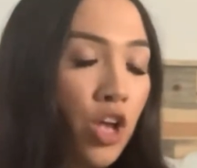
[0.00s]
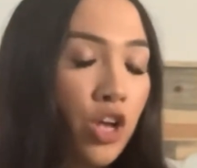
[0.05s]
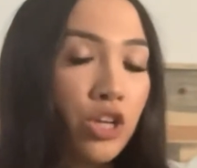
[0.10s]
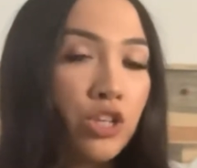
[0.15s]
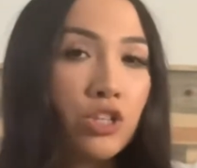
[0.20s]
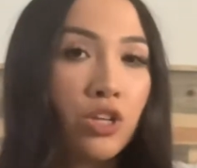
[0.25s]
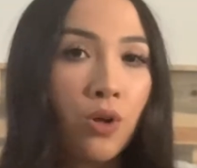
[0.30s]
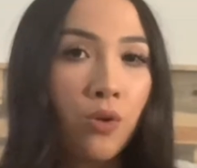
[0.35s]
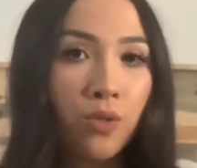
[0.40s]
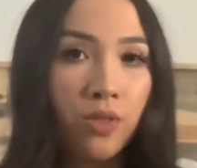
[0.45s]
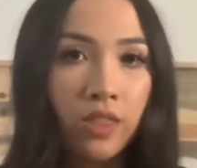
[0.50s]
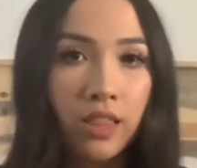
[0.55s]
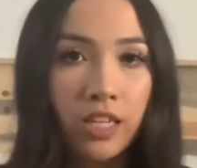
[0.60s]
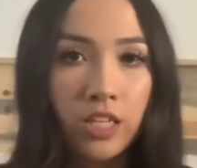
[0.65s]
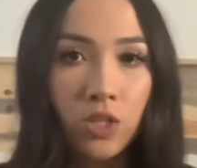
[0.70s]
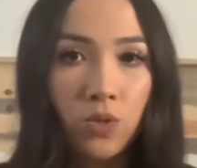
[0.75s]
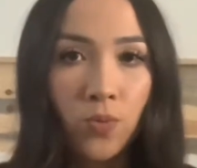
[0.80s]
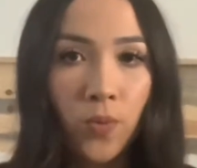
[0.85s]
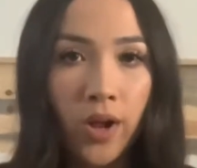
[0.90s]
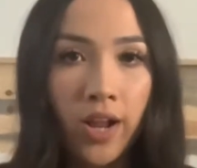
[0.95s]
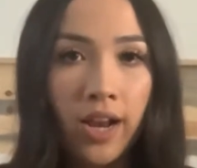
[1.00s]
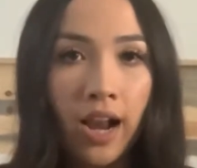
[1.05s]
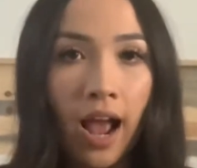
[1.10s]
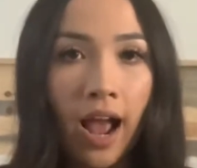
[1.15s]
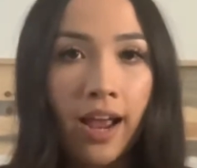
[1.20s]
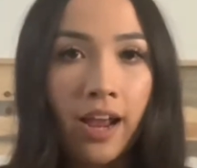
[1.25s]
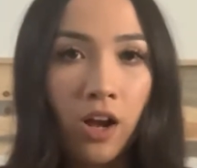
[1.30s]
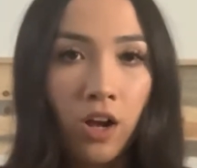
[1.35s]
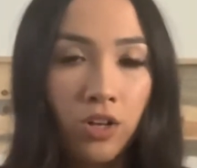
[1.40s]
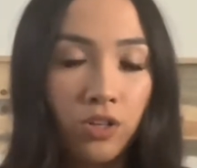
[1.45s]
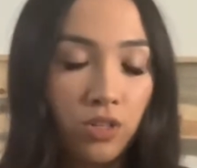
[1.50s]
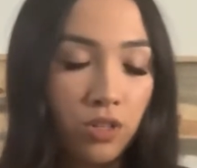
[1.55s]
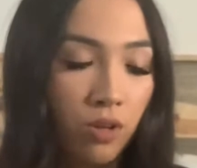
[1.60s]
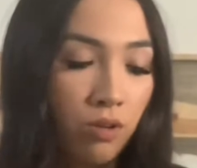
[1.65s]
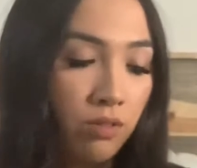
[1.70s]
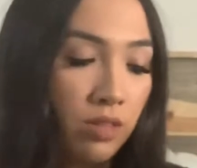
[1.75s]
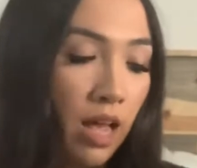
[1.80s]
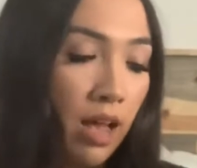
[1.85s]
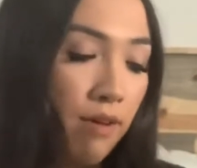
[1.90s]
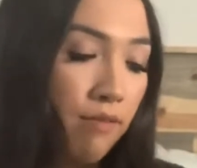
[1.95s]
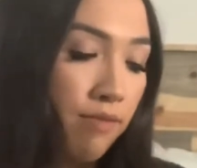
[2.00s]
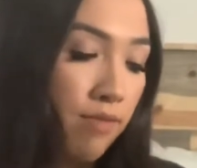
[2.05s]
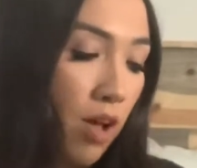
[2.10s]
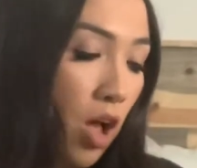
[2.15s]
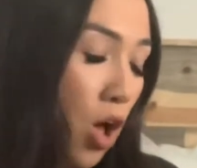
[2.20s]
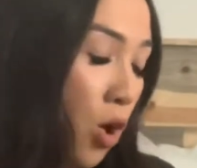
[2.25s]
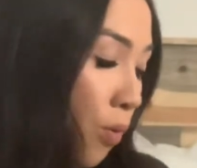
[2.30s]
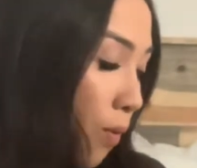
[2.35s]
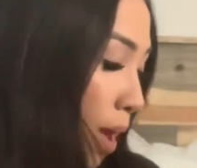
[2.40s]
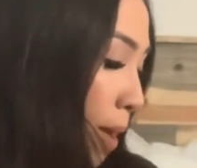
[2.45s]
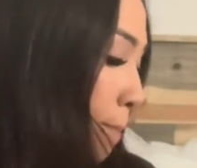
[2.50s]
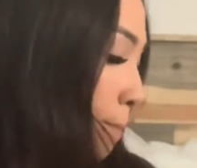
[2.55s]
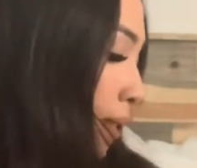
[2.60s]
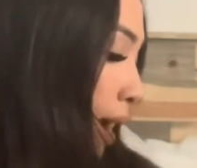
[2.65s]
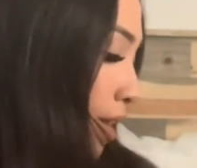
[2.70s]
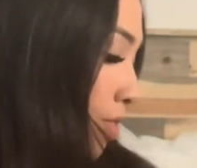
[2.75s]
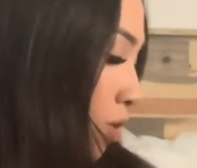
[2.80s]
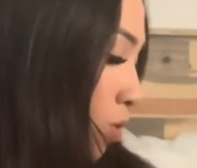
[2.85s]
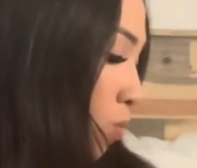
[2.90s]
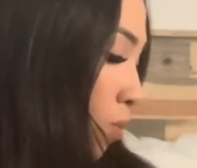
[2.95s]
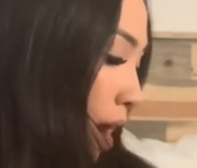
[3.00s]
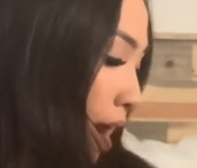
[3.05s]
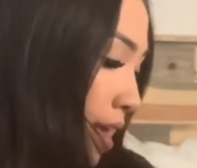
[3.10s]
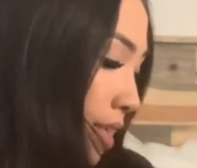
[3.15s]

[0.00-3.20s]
So this one I also love. Oh, and by the way,